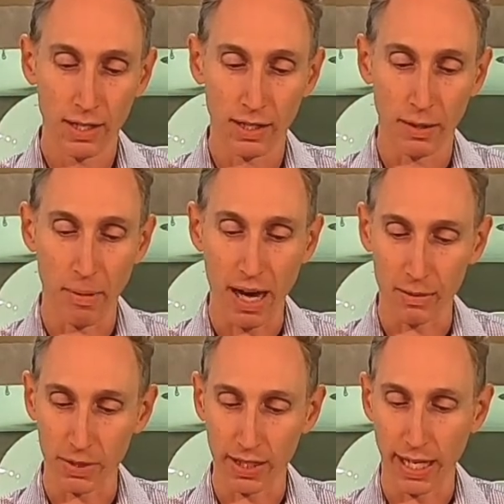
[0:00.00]
the
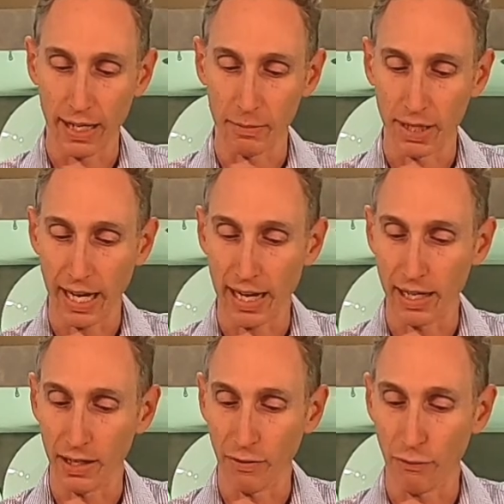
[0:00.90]
bottom stamps
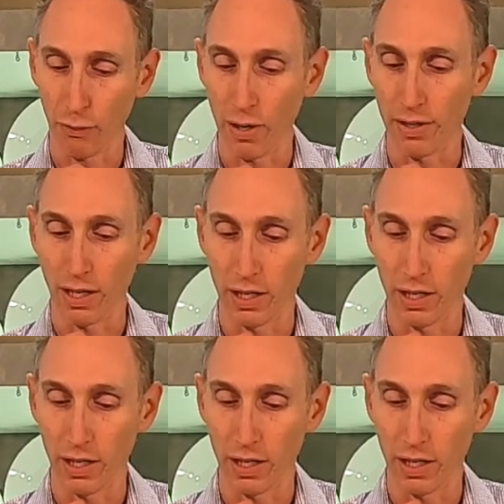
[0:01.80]
and the front